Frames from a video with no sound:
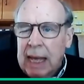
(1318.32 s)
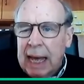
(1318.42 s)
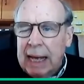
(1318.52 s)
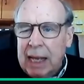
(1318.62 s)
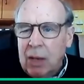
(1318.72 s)

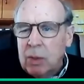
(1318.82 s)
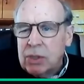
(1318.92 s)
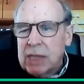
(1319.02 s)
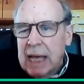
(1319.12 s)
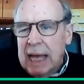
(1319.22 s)
And he
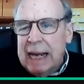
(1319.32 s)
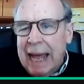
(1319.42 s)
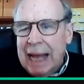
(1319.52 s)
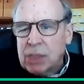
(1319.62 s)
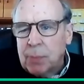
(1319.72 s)
was an
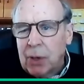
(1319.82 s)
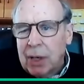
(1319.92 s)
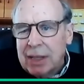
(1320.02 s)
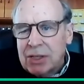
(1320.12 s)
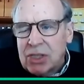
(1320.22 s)
expert
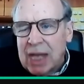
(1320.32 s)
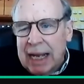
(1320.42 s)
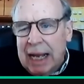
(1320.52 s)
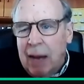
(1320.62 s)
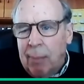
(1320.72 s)
in
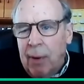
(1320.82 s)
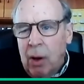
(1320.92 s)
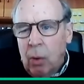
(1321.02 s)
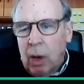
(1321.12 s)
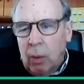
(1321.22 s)
setting up
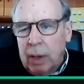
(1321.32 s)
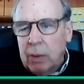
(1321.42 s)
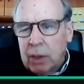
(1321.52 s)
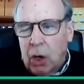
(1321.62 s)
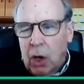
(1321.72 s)
what we
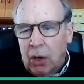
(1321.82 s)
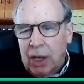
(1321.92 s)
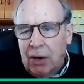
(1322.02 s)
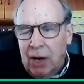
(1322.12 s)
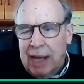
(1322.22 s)
would call
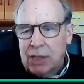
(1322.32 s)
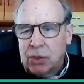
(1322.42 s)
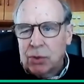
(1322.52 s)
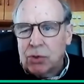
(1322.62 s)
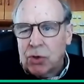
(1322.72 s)

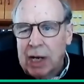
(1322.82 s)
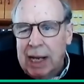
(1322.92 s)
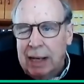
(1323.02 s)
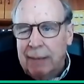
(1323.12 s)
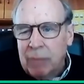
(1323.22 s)
international
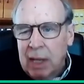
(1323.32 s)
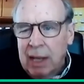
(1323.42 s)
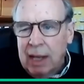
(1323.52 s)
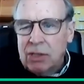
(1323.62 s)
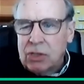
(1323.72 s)
trade.
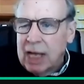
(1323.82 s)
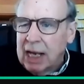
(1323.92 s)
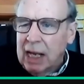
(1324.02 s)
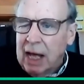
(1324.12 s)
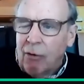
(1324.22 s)
He just had a lot of